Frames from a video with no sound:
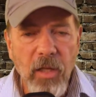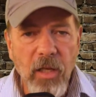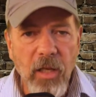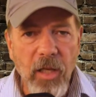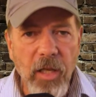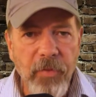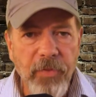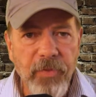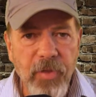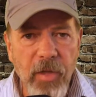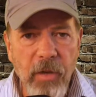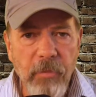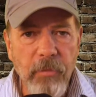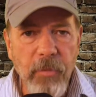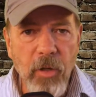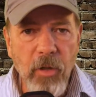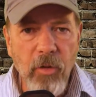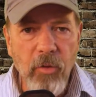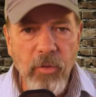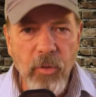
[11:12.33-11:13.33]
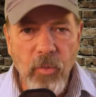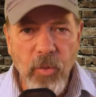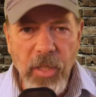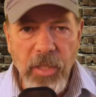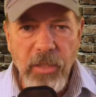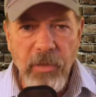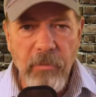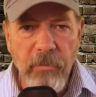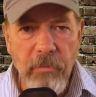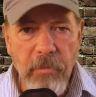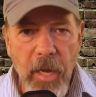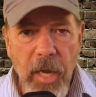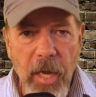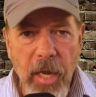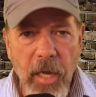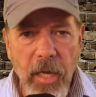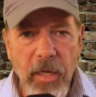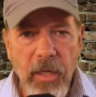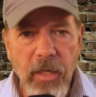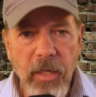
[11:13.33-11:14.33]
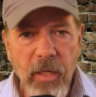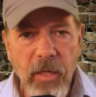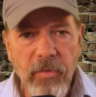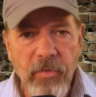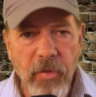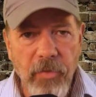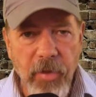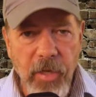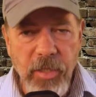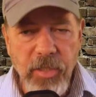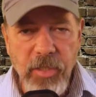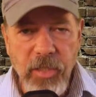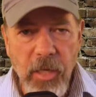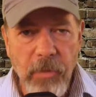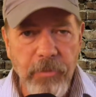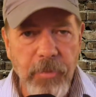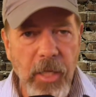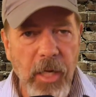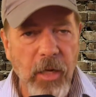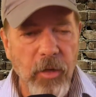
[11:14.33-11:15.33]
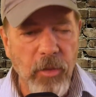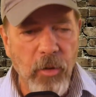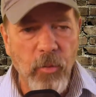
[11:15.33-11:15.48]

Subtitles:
let them know that we demand that they step down,